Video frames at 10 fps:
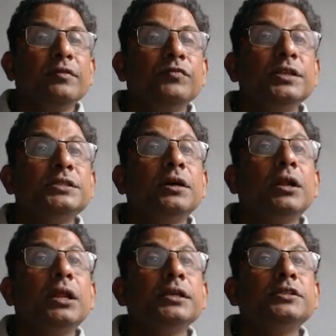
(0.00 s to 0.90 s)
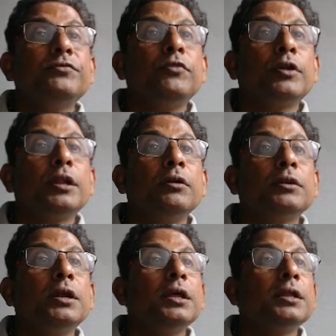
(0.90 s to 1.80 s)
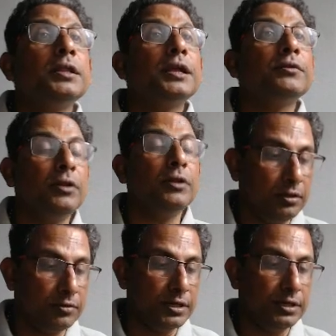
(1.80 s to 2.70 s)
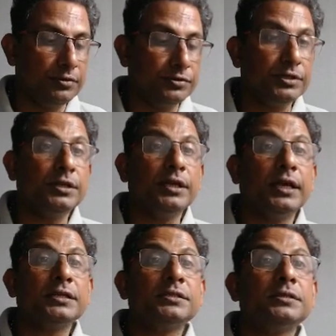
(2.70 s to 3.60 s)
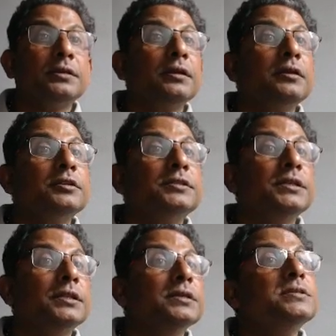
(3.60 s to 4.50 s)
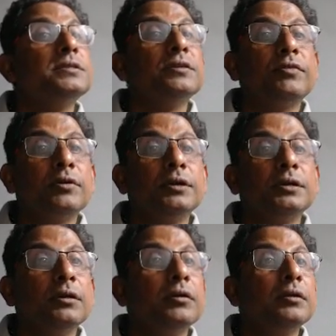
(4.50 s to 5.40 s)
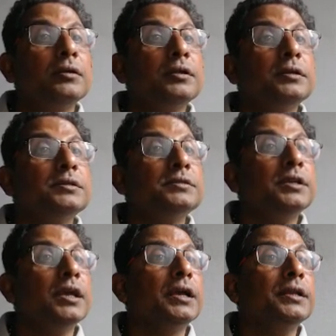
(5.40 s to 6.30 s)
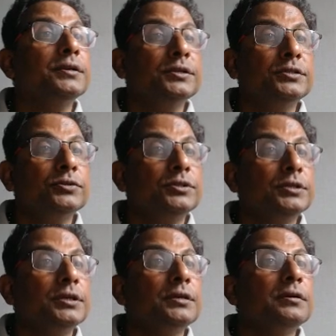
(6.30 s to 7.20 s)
Which color is a foreground color? That will, you can use it. X, see, this is a foreground color. See, again it is switching.